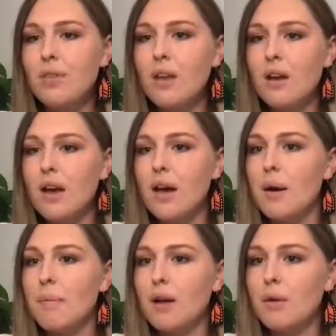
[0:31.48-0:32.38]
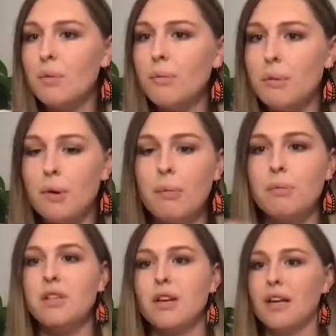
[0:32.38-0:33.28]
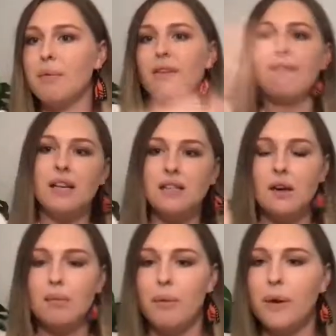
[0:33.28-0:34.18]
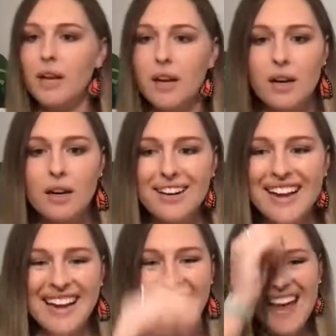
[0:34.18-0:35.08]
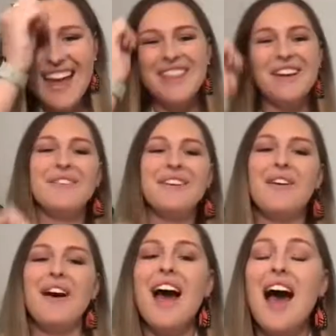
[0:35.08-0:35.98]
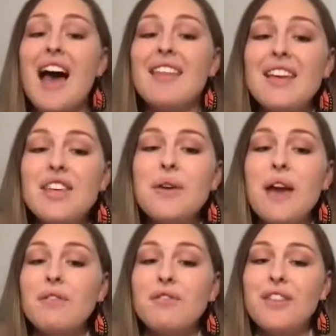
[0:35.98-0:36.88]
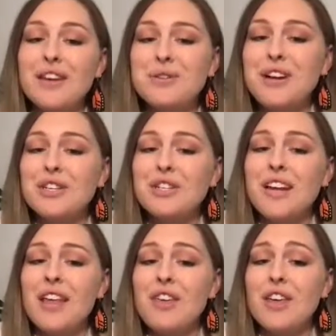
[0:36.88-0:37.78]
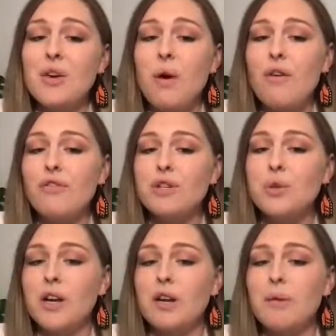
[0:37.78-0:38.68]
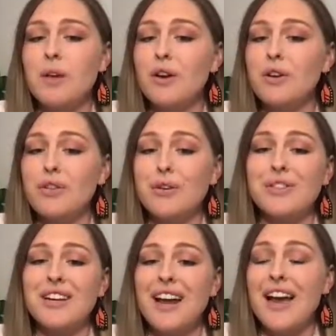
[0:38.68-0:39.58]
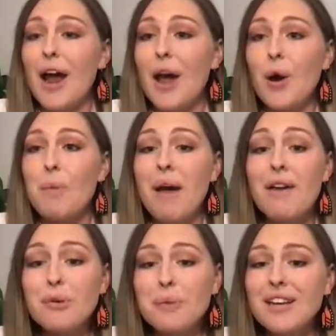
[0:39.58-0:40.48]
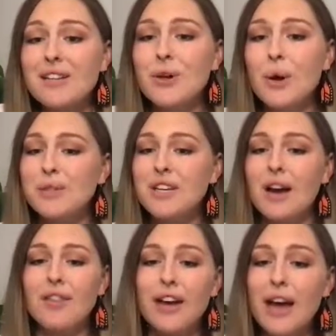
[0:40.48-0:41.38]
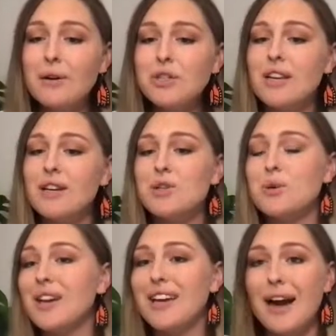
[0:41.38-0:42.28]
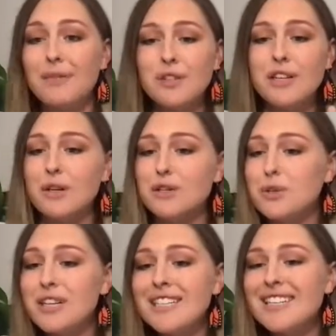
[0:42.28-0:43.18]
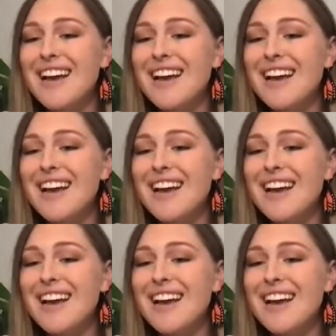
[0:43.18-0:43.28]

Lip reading: I'm just gonna get my face out of my way here. There we go. Thank you, Kevin, for the introduction, and thank you all for joining me on your Thursday night. I hope everybody is cozy on their couch and enjoying an after dinner treat.